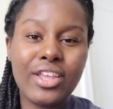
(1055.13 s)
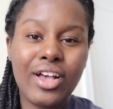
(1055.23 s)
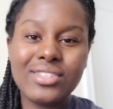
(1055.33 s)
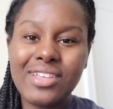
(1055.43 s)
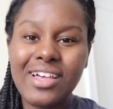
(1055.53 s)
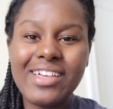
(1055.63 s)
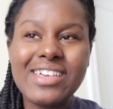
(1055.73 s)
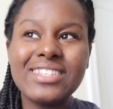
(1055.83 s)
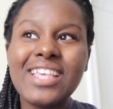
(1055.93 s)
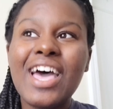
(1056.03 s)
Y'all saw
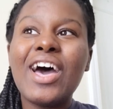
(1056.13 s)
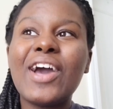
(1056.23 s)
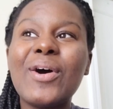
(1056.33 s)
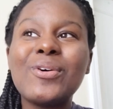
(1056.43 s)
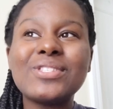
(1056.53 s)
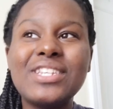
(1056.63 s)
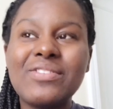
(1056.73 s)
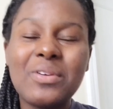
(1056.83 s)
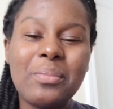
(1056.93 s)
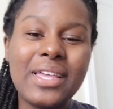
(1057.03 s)
us going to
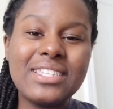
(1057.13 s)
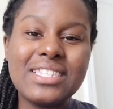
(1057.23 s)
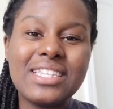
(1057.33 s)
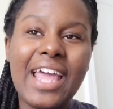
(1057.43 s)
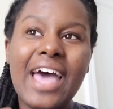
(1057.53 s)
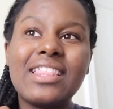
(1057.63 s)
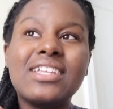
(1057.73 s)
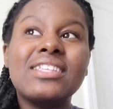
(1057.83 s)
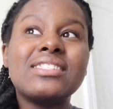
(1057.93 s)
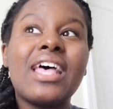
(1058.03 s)
different places in
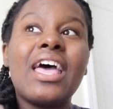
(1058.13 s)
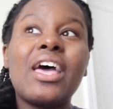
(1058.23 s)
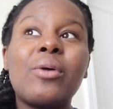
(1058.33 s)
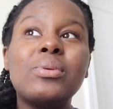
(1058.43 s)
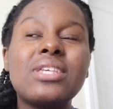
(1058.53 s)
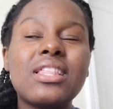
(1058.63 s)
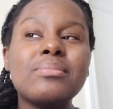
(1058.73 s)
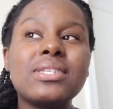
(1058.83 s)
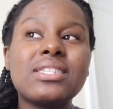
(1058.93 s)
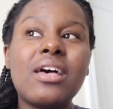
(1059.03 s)
Athens we took them
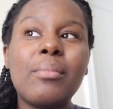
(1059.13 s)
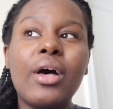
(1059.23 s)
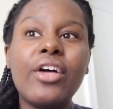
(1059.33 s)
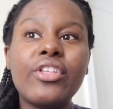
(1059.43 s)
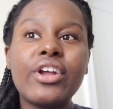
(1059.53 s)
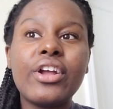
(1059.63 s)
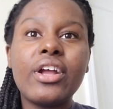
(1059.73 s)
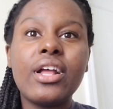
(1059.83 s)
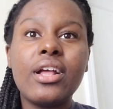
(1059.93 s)
to some other